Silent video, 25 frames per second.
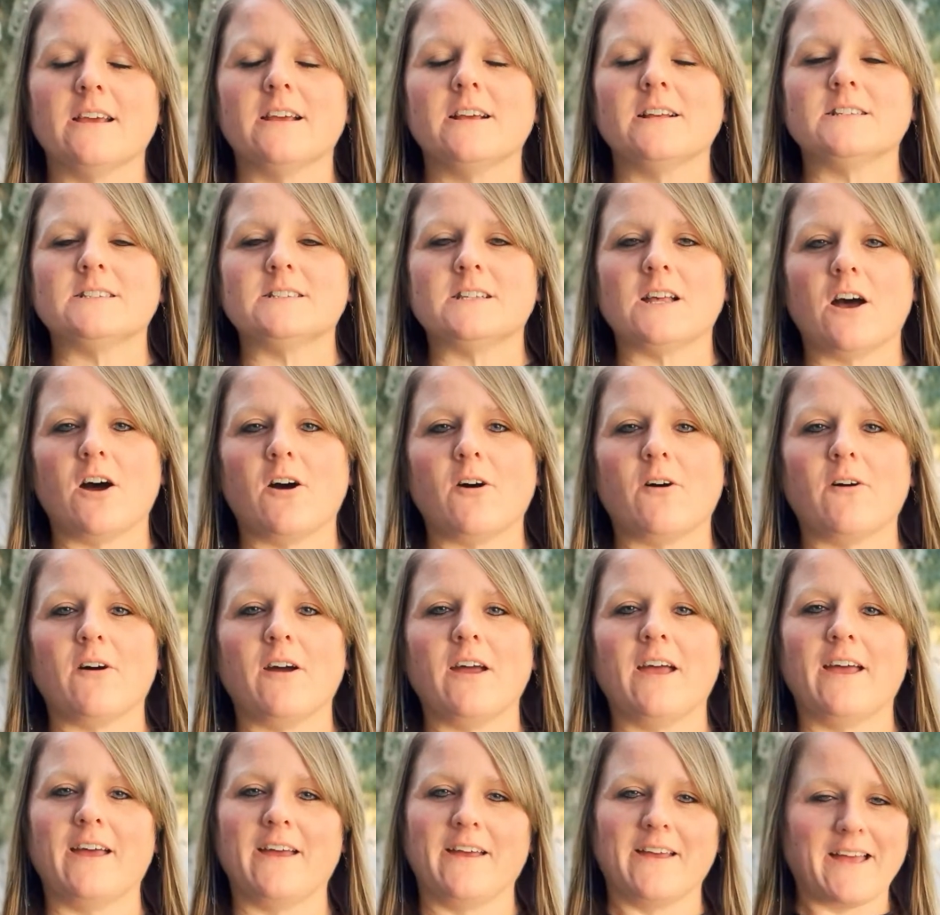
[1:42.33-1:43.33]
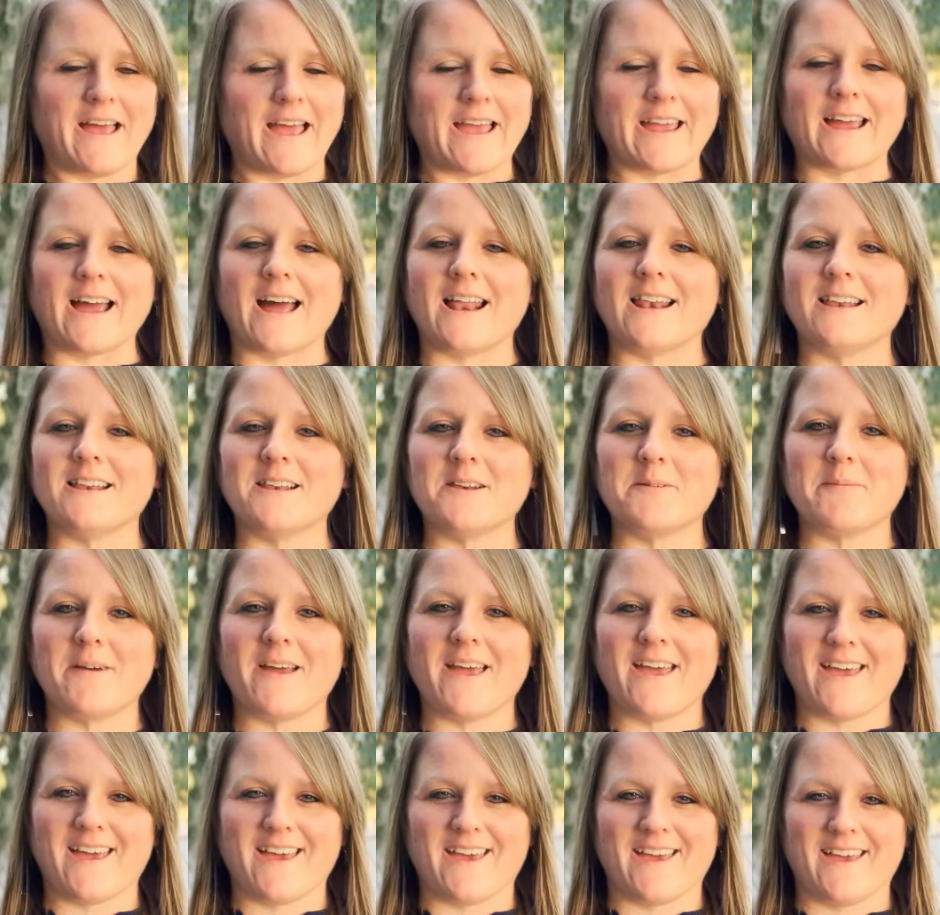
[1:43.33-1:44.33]
So I got it in my
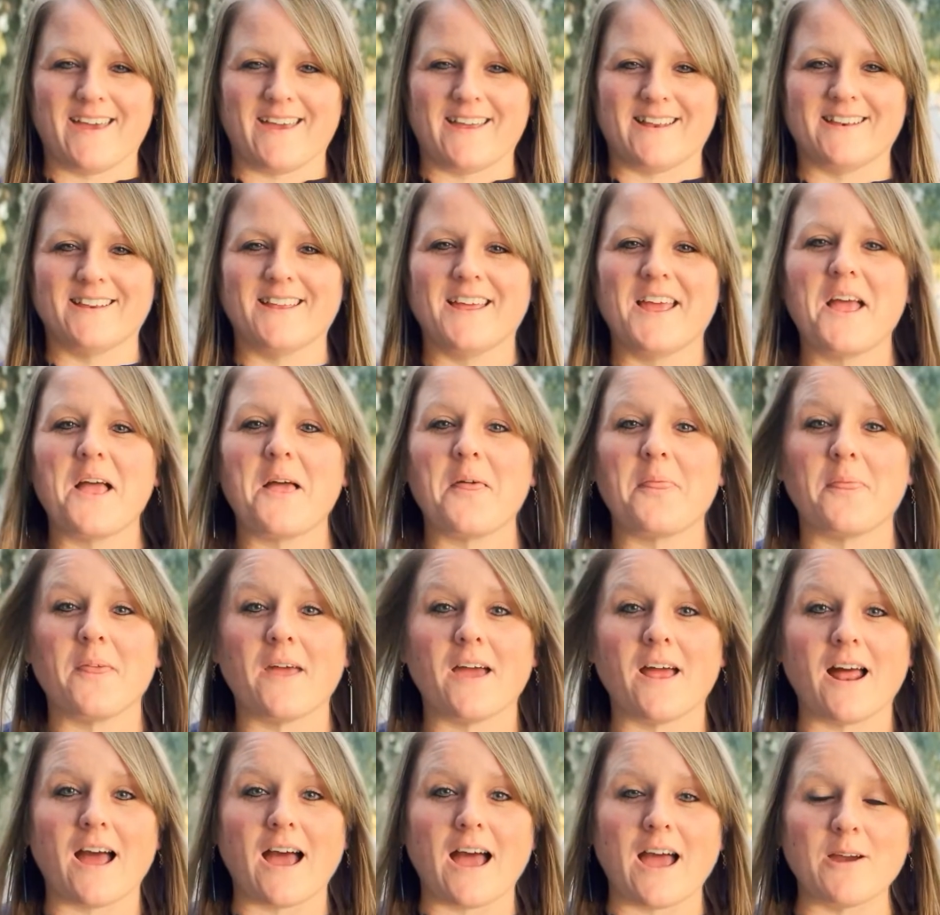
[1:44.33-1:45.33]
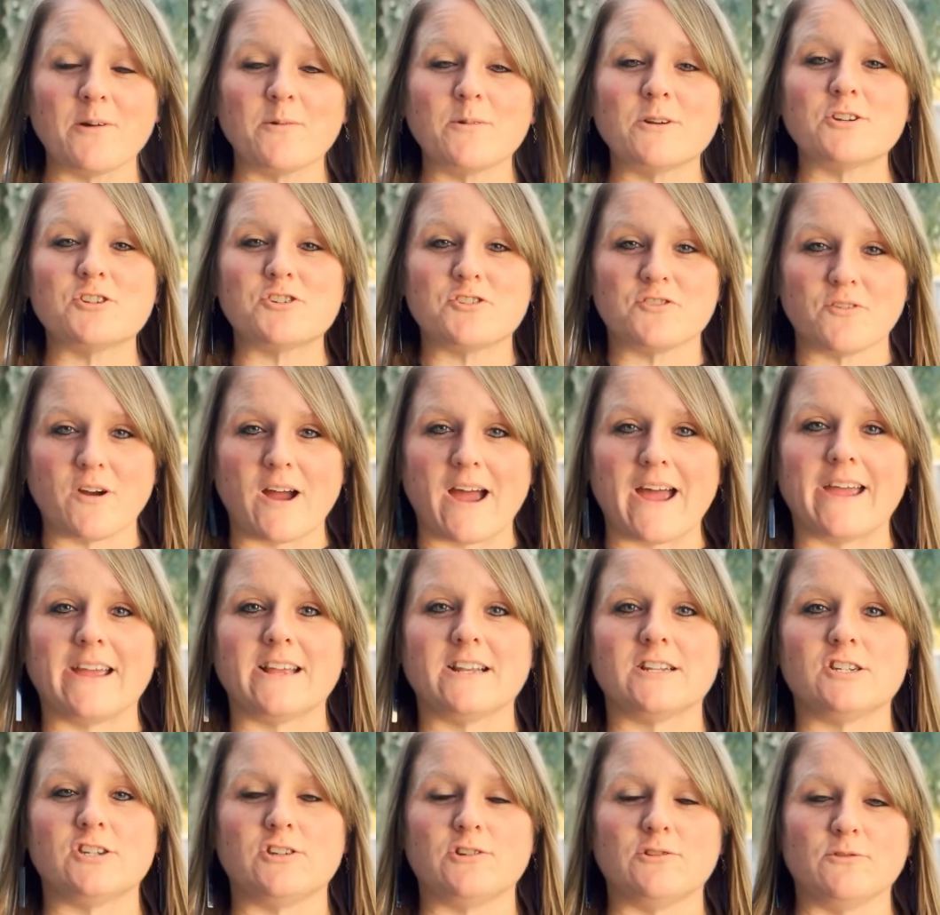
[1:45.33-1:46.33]
head that I would try
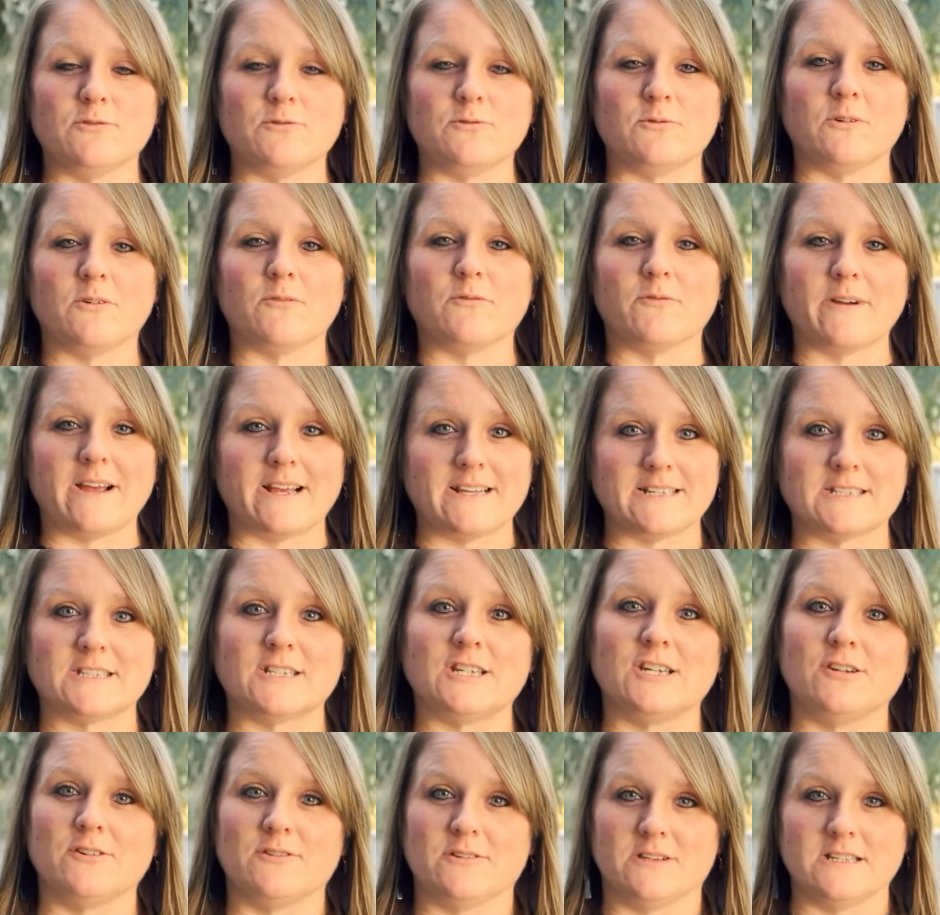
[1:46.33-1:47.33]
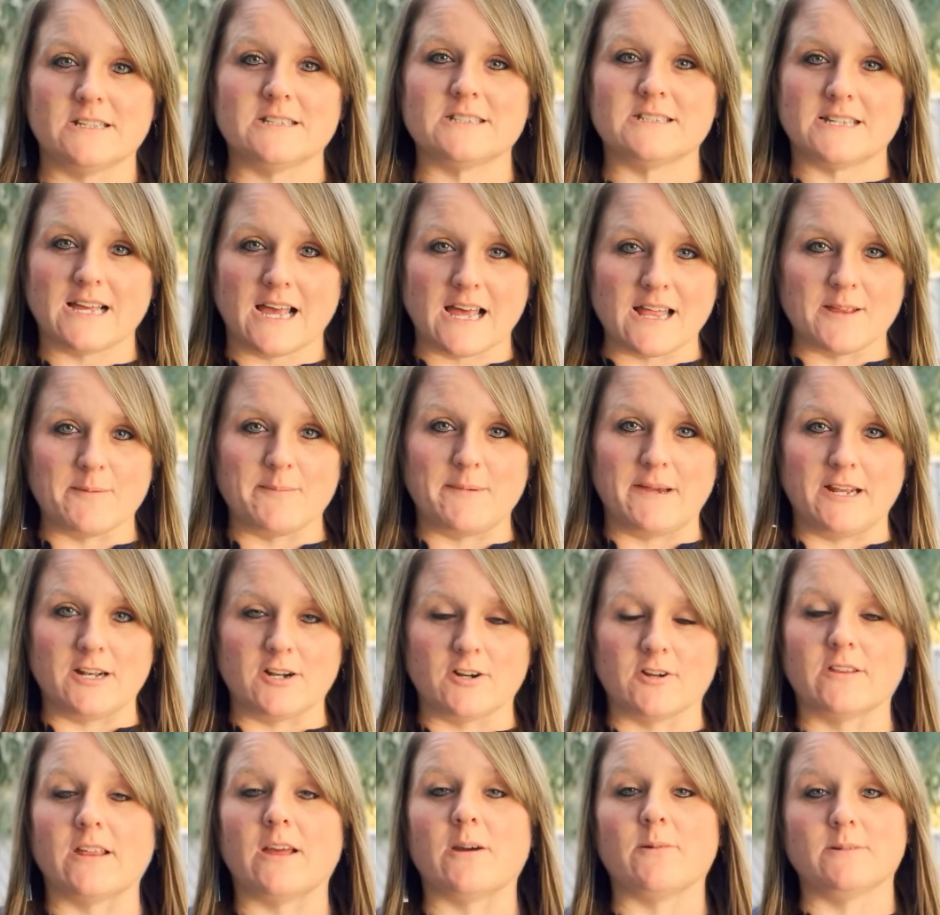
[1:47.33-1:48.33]
to rescue this
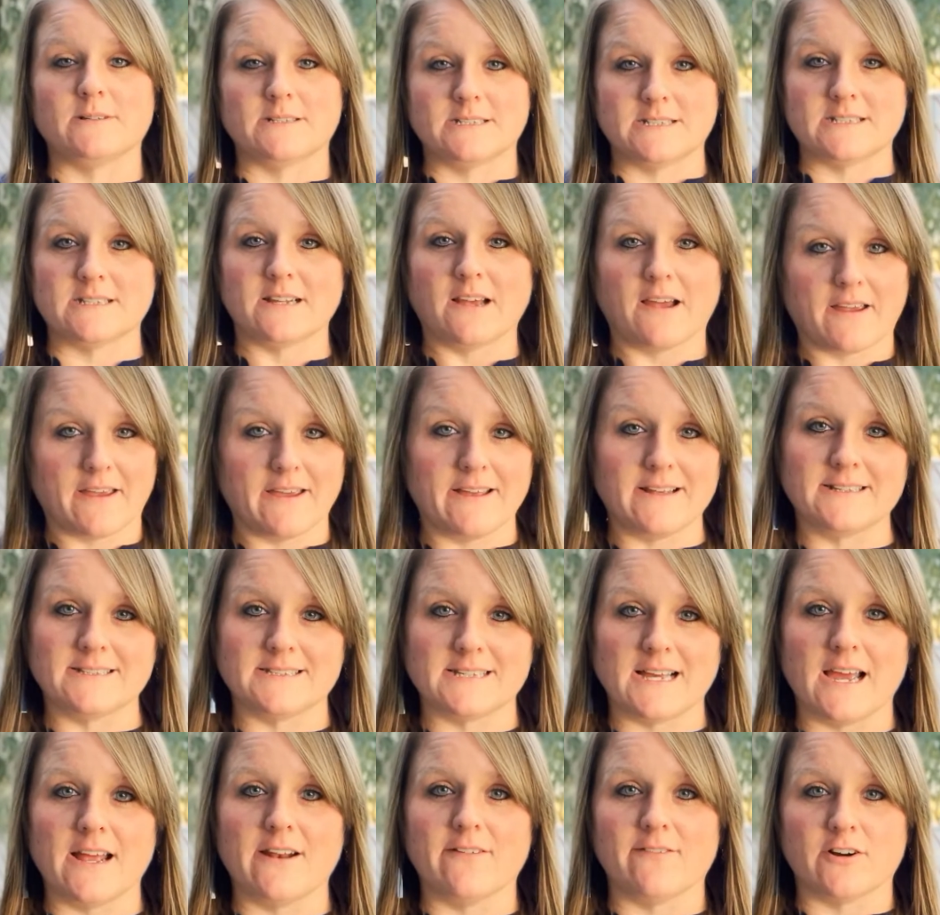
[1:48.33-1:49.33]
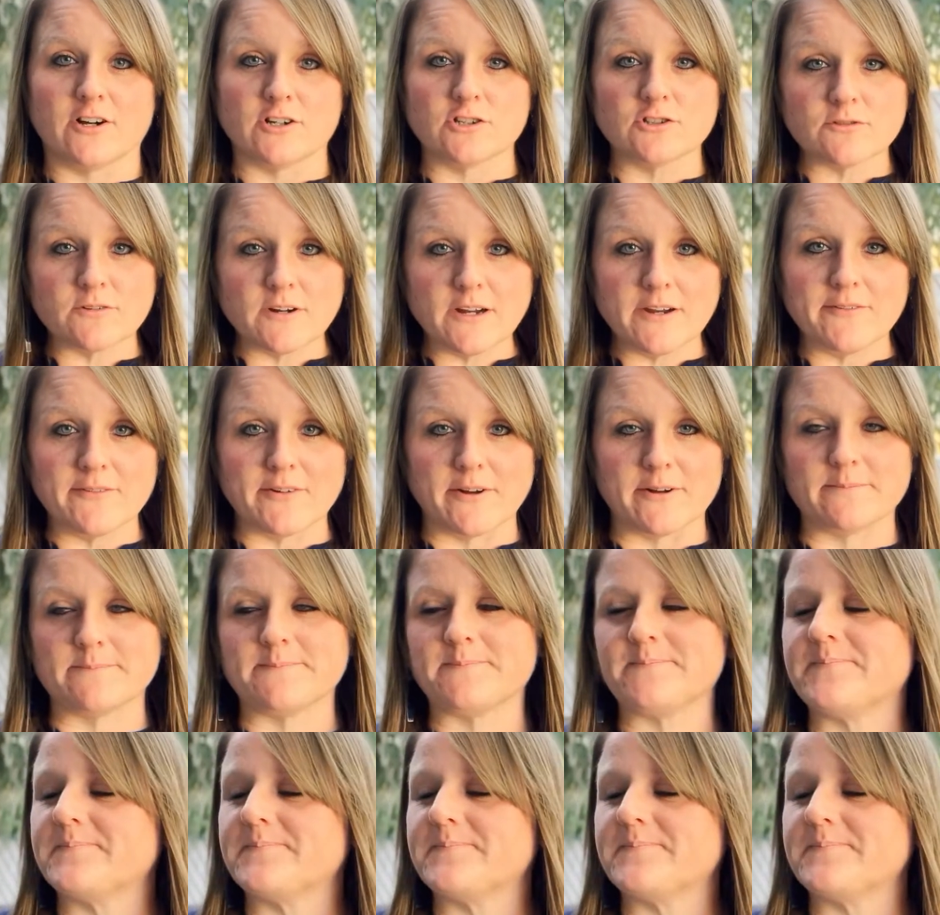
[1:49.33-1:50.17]
salamander that was stuck inside of our screen room.